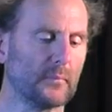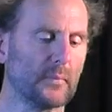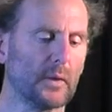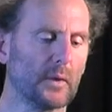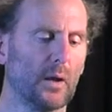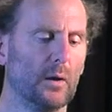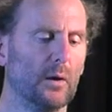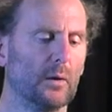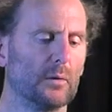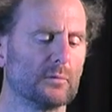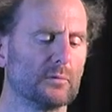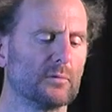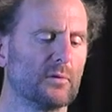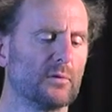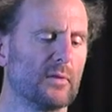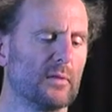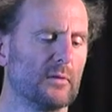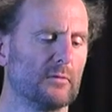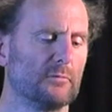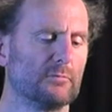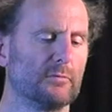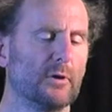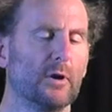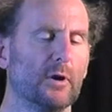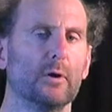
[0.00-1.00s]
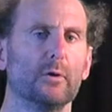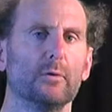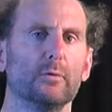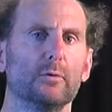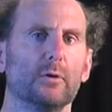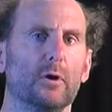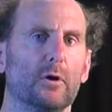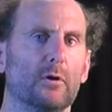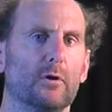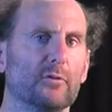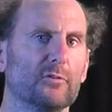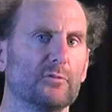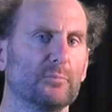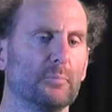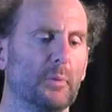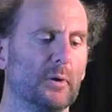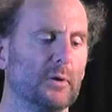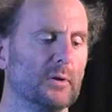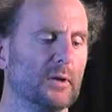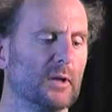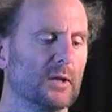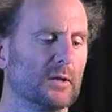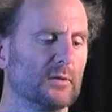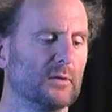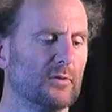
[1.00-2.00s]
On to the row
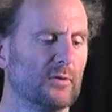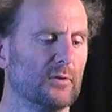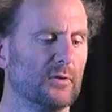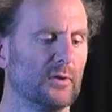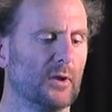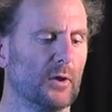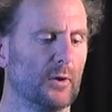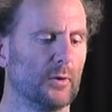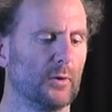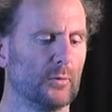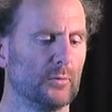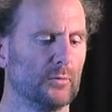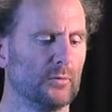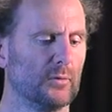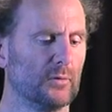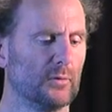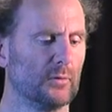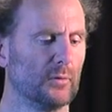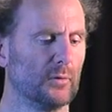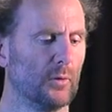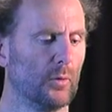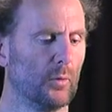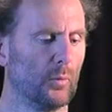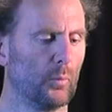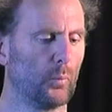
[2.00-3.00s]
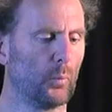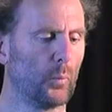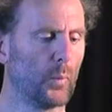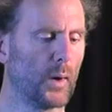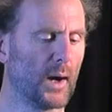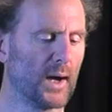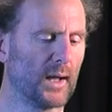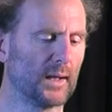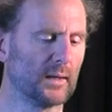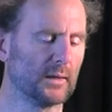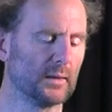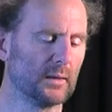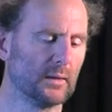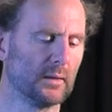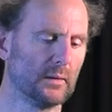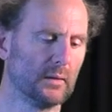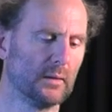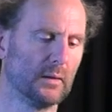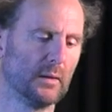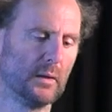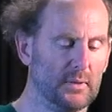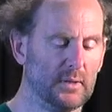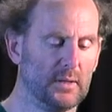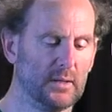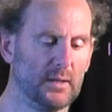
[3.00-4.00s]
corresponding to node 1.
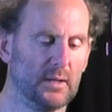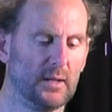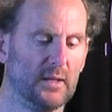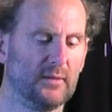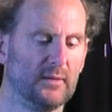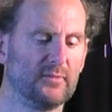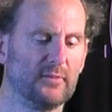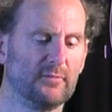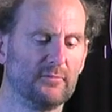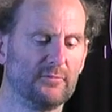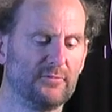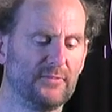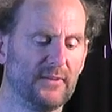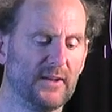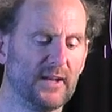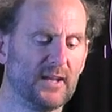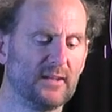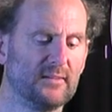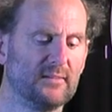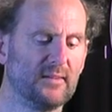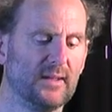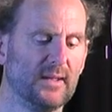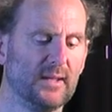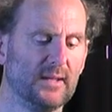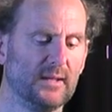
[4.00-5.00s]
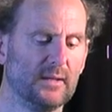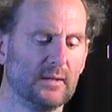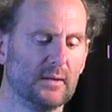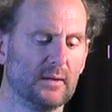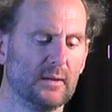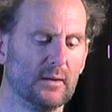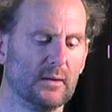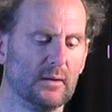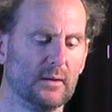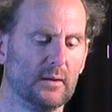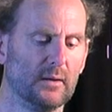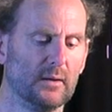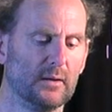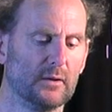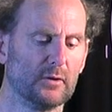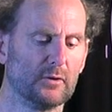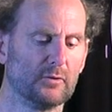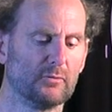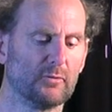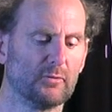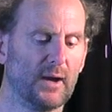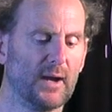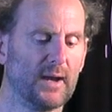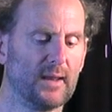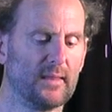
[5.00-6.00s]
Is infinity
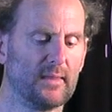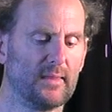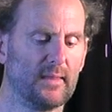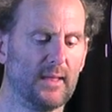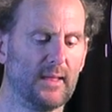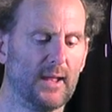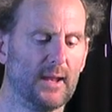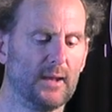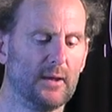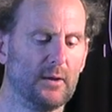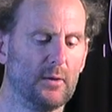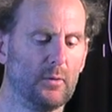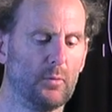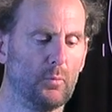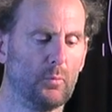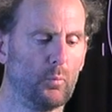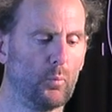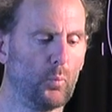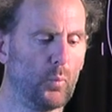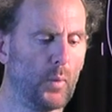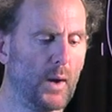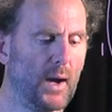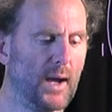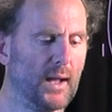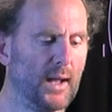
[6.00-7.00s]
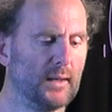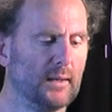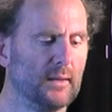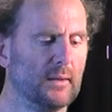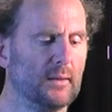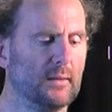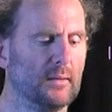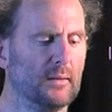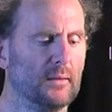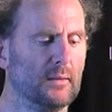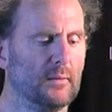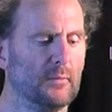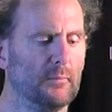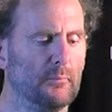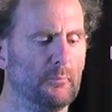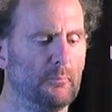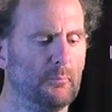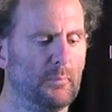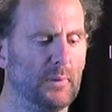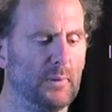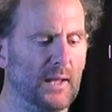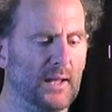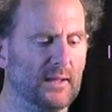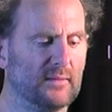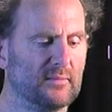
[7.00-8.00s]
greater than 1
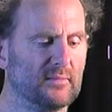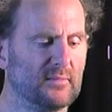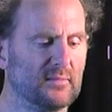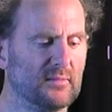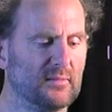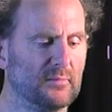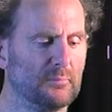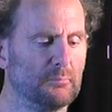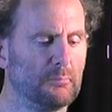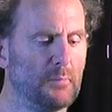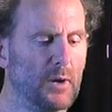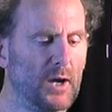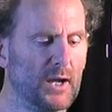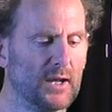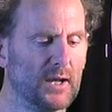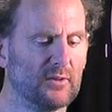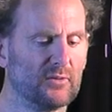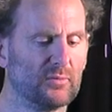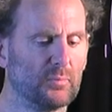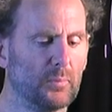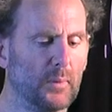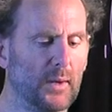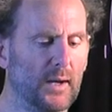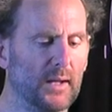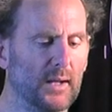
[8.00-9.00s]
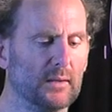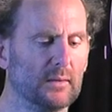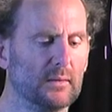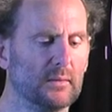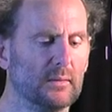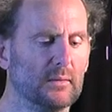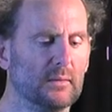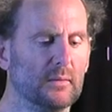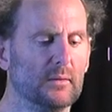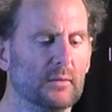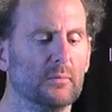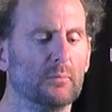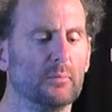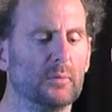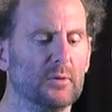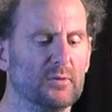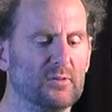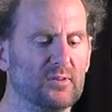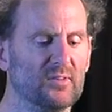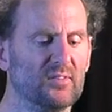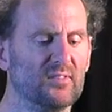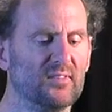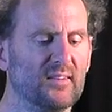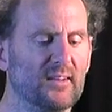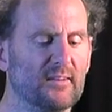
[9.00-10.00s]
plus minus 1, which
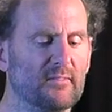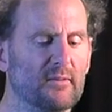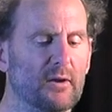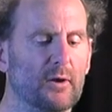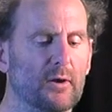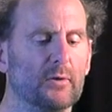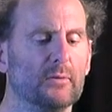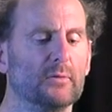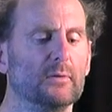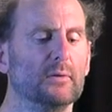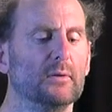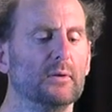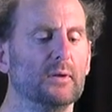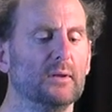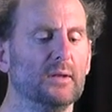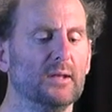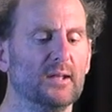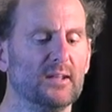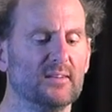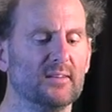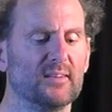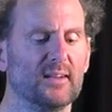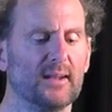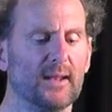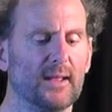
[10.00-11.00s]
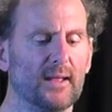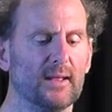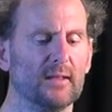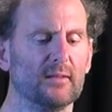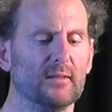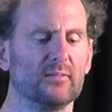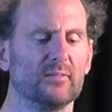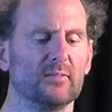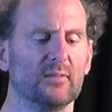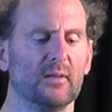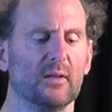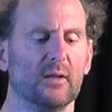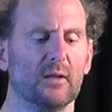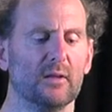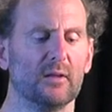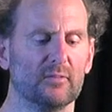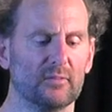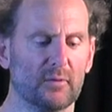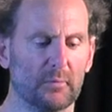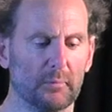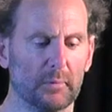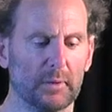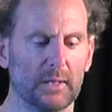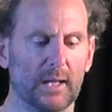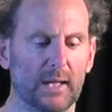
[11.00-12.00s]
is 0? Yes, it is. So
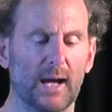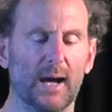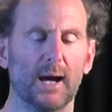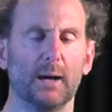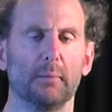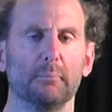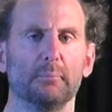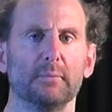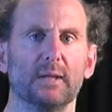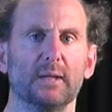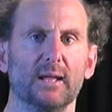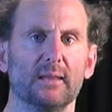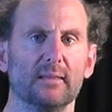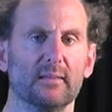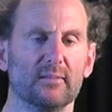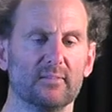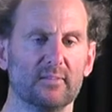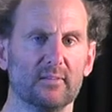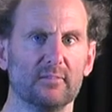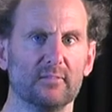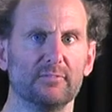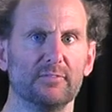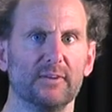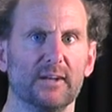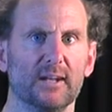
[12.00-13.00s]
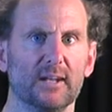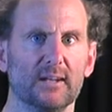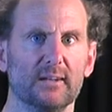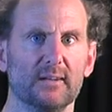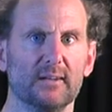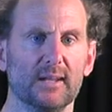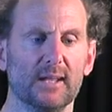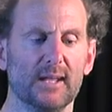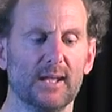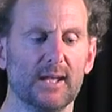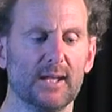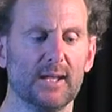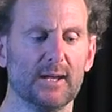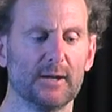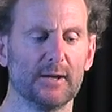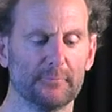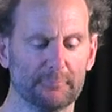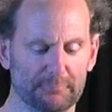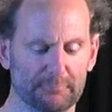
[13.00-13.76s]
we'll update this infinity here.